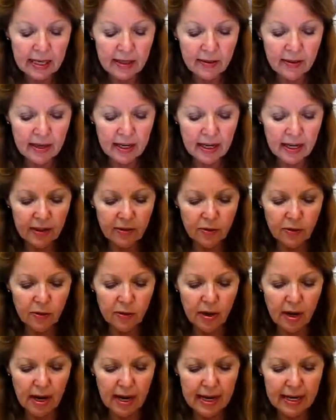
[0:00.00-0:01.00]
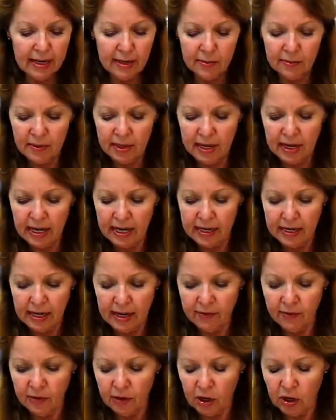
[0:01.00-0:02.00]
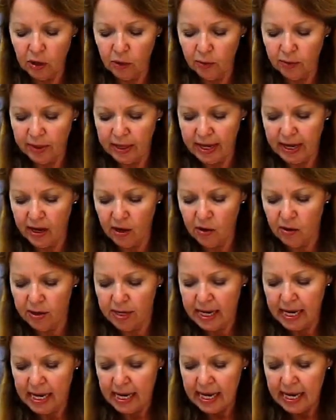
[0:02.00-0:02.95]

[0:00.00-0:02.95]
The other item that I never go without